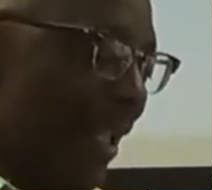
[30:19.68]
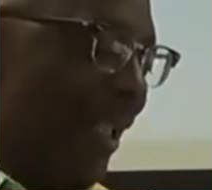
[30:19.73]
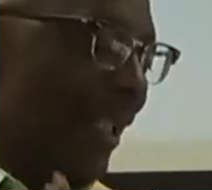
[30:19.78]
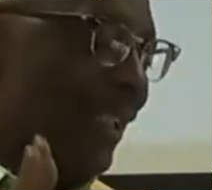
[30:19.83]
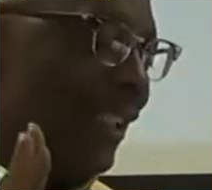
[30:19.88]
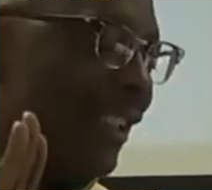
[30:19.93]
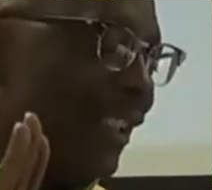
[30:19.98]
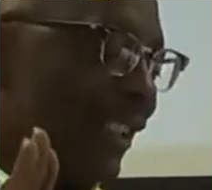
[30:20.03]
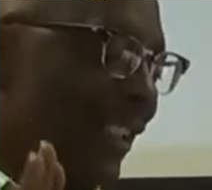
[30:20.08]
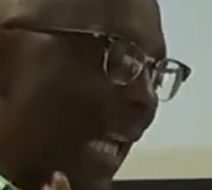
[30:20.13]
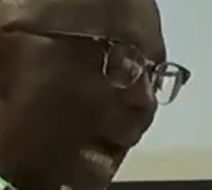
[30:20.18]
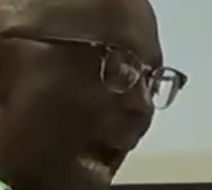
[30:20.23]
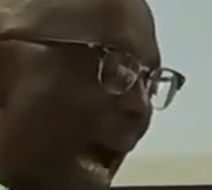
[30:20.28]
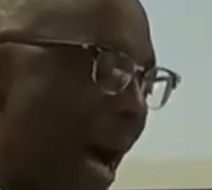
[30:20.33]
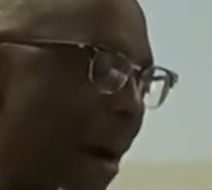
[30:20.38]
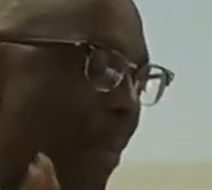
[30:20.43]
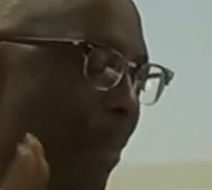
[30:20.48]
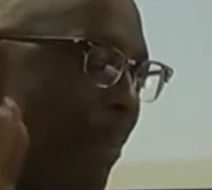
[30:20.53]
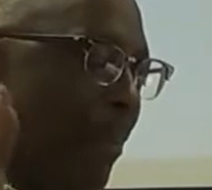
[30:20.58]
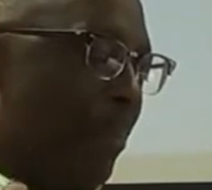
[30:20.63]

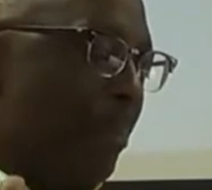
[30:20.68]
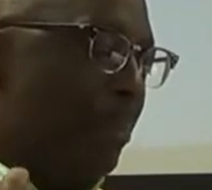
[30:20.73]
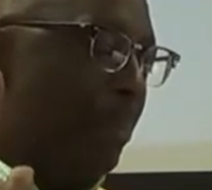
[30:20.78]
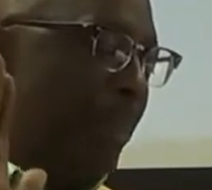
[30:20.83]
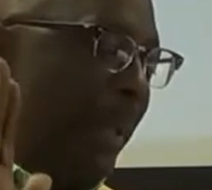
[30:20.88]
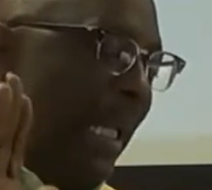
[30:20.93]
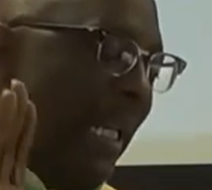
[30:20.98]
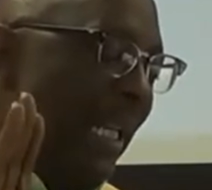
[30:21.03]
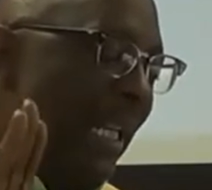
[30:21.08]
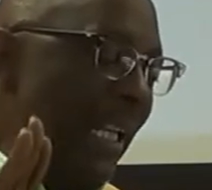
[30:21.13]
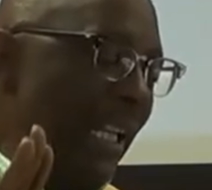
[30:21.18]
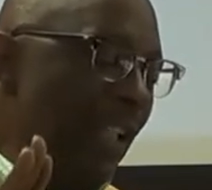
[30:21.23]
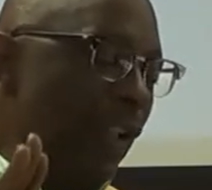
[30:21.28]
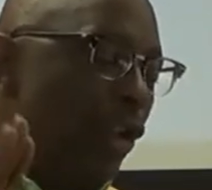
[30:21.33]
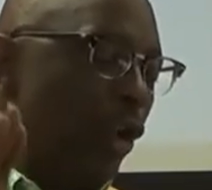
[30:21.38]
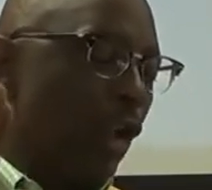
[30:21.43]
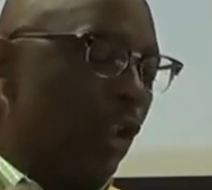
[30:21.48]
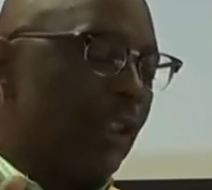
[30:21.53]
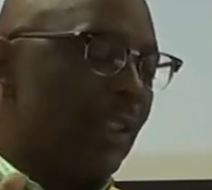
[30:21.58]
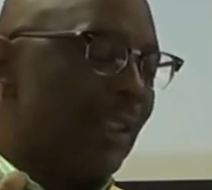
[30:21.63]
stop beating
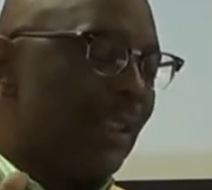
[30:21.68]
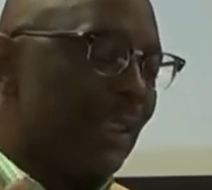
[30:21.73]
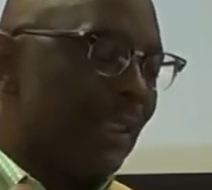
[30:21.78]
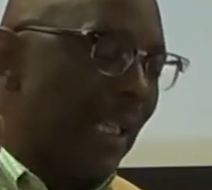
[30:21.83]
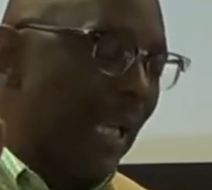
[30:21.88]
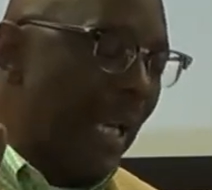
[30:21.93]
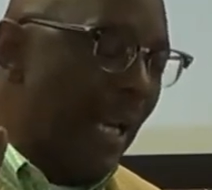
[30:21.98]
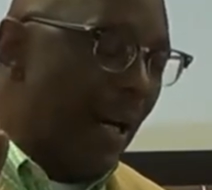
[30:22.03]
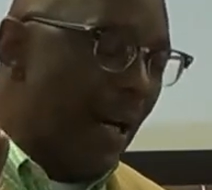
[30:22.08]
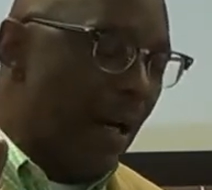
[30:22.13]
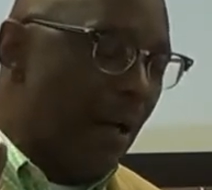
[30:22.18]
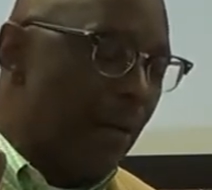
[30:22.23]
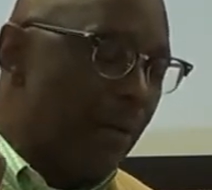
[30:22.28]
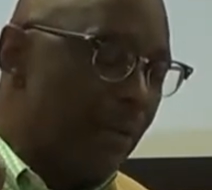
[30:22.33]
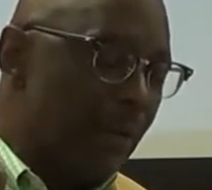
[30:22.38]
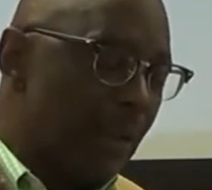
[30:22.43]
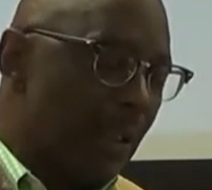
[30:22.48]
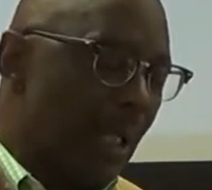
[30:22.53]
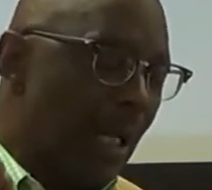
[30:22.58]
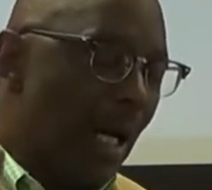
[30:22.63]

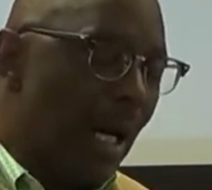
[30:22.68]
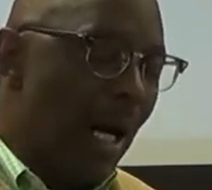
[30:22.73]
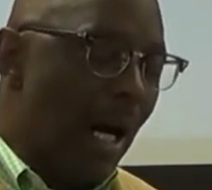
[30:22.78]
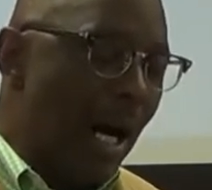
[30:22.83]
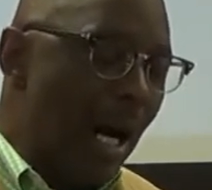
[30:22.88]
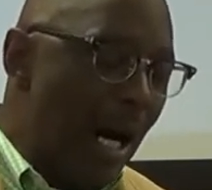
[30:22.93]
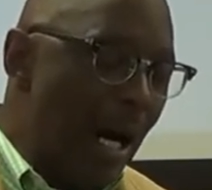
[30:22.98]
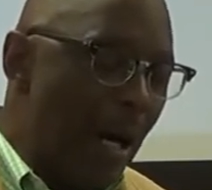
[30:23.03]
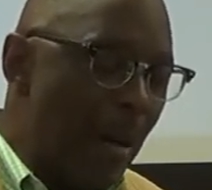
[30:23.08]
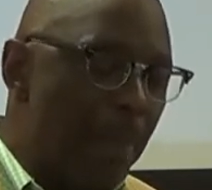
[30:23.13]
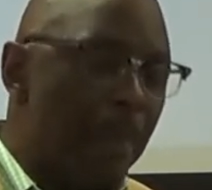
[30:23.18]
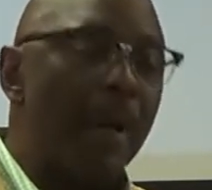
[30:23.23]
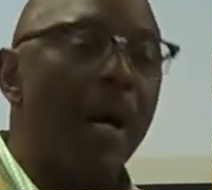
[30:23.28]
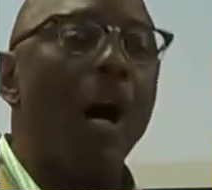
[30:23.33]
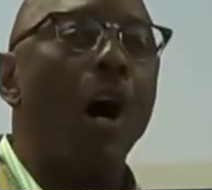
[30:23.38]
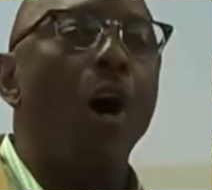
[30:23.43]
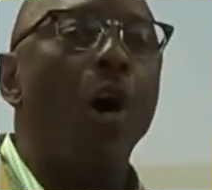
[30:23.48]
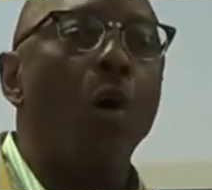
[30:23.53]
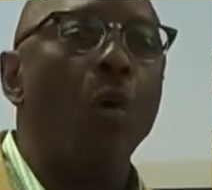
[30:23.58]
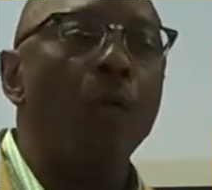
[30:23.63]
yourselves
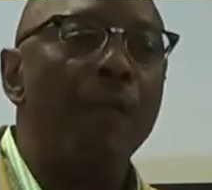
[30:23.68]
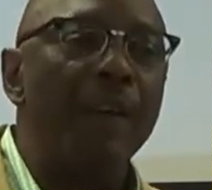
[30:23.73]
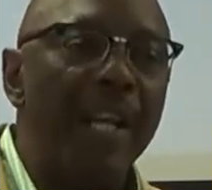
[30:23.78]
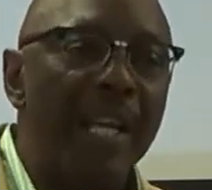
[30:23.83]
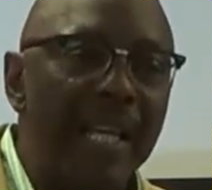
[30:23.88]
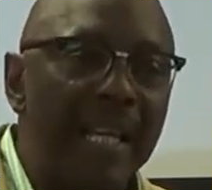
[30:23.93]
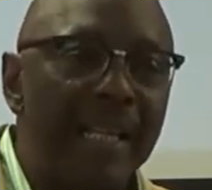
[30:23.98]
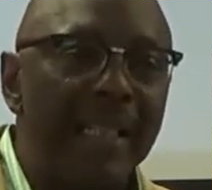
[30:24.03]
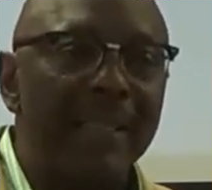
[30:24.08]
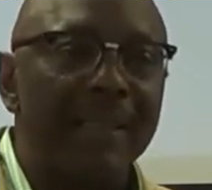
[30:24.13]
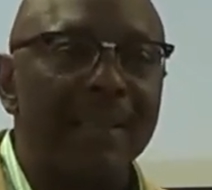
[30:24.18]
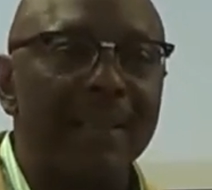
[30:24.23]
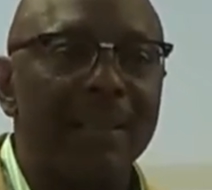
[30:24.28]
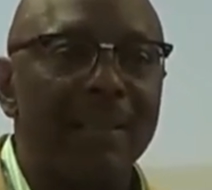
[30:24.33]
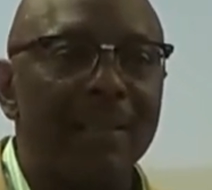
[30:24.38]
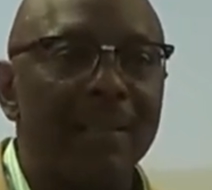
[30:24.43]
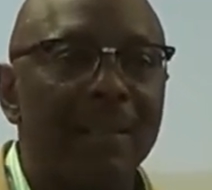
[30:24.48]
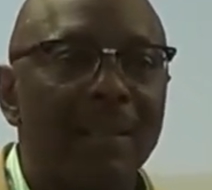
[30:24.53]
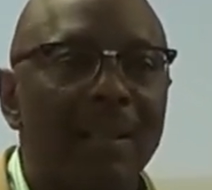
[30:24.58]
up over this.